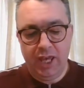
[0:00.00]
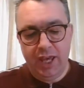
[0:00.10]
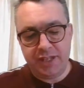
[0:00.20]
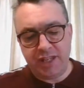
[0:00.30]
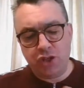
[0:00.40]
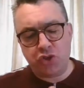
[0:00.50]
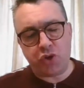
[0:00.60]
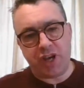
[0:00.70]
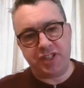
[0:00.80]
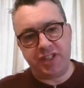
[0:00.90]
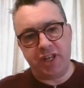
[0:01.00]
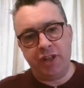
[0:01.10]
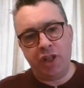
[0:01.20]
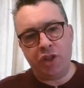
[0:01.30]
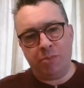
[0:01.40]
It's interesting
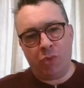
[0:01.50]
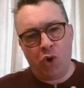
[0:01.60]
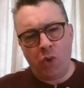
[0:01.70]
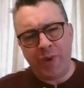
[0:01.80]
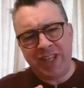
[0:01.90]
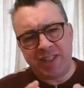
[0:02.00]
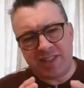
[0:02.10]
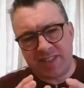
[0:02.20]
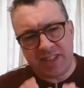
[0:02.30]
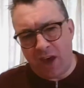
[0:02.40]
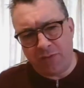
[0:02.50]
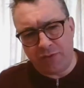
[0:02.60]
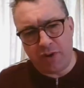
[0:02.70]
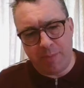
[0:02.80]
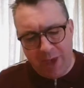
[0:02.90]
that the more we
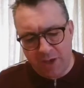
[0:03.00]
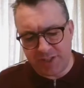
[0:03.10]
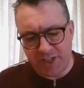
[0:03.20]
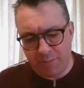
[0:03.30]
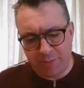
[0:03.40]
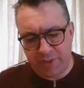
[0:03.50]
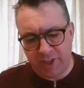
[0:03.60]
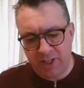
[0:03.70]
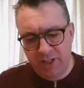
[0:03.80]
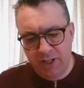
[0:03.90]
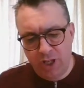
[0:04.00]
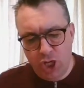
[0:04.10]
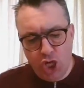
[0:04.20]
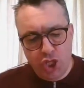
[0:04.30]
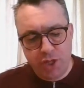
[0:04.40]
discover about something,
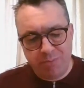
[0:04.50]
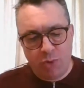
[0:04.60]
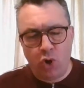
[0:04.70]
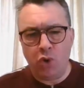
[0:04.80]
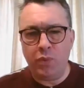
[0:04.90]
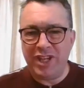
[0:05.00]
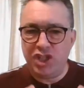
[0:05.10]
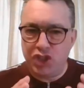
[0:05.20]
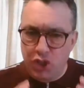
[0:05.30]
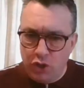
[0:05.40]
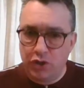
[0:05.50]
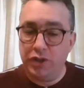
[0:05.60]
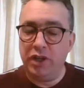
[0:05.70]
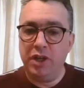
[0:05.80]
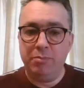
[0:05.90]
the more we
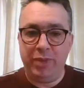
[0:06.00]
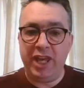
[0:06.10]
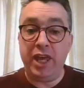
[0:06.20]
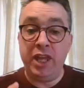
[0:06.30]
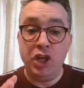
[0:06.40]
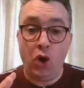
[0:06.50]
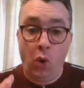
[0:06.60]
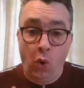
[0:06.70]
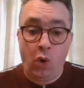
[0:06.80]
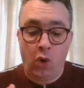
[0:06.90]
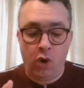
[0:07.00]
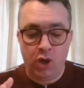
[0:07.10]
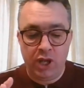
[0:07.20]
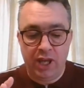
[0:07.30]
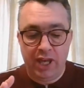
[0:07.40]
should be in
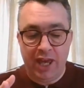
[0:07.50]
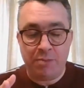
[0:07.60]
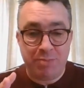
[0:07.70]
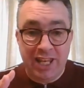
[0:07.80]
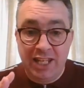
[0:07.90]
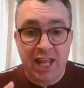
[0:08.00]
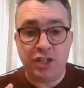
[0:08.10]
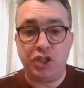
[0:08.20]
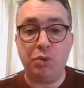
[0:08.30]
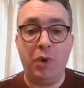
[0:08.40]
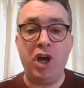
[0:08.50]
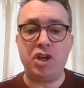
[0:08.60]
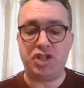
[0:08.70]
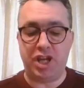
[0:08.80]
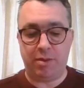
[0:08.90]
awe and be led to
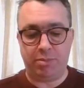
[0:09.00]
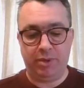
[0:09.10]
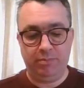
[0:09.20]
worship.